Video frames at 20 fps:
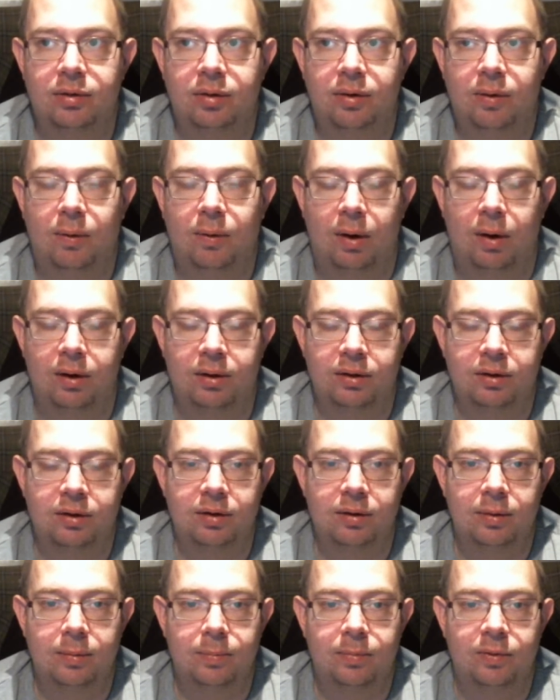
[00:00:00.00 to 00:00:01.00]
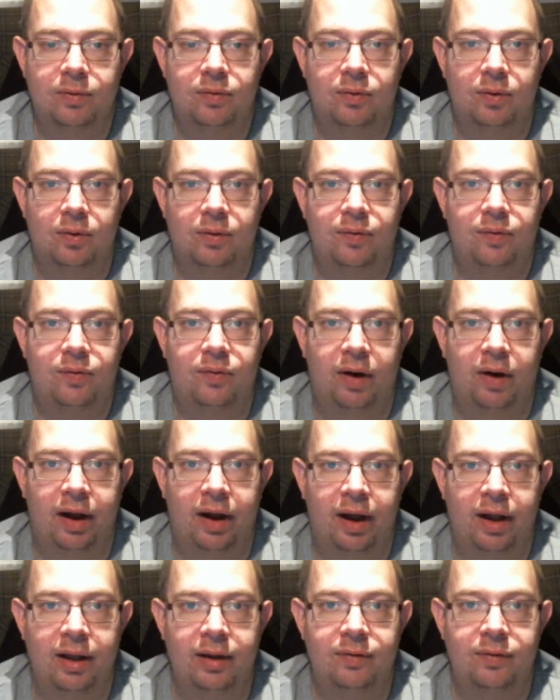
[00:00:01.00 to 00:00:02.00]

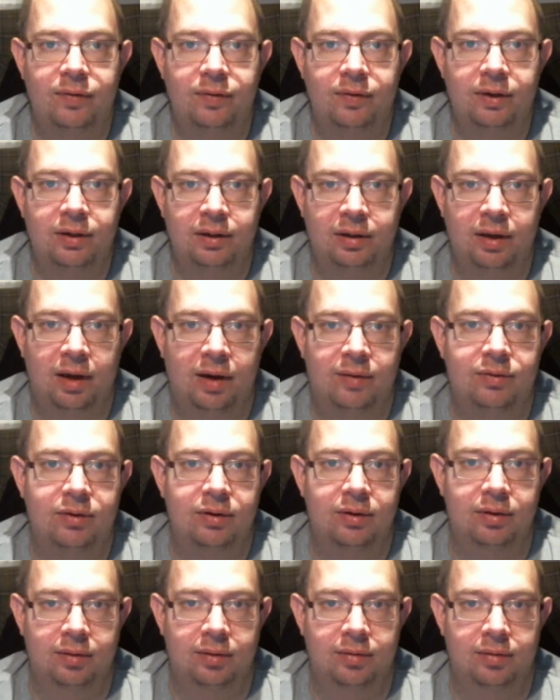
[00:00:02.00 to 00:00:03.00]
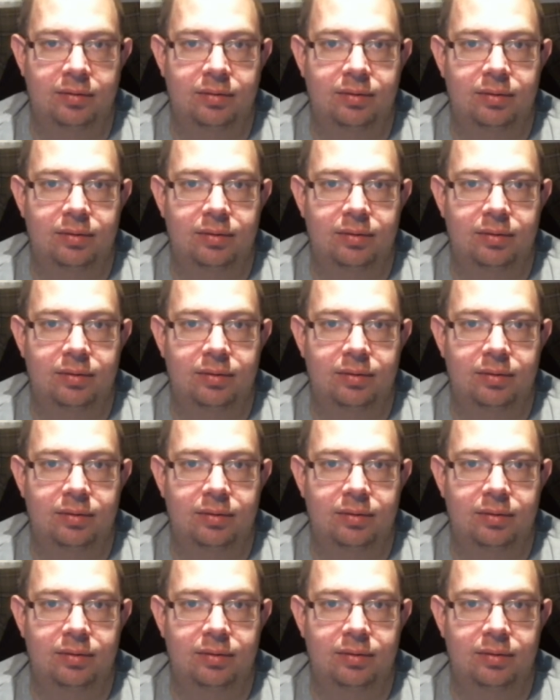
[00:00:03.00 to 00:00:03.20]
5:15 in the afternoon.